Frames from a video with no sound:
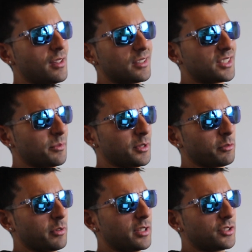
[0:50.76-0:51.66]

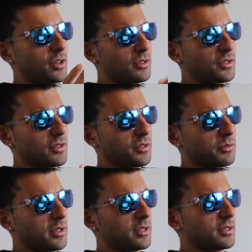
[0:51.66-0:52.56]
Similar reach. Conor's got a
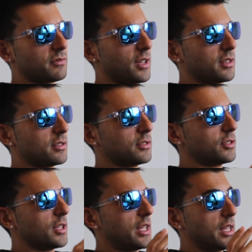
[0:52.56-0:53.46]
3-inch
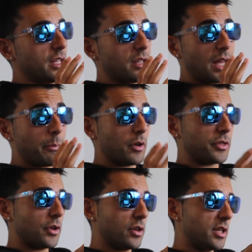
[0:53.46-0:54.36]
advantage. They're both
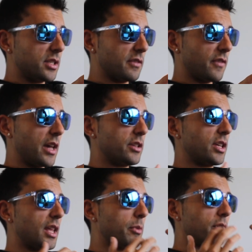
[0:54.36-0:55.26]
30 years of age
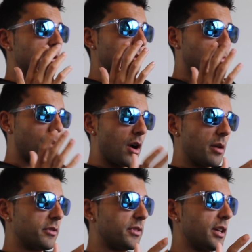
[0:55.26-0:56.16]
and they're both in the
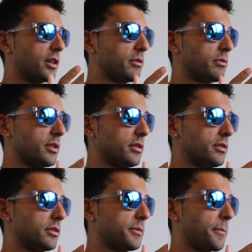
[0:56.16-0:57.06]
prime of their
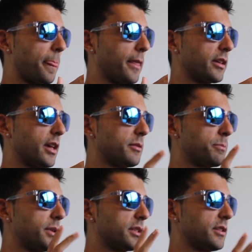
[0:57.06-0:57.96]
careers. Okay, the
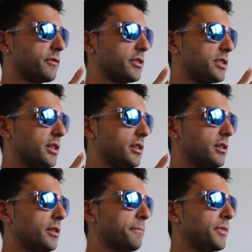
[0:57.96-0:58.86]
big difference
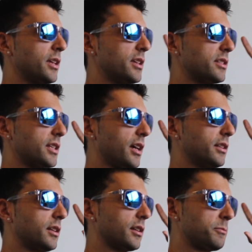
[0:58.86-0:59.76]
here is
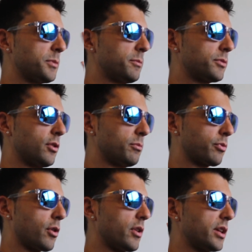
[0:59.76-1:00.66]
that Khabib turned
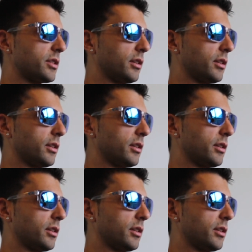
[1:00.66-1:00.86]
pro as a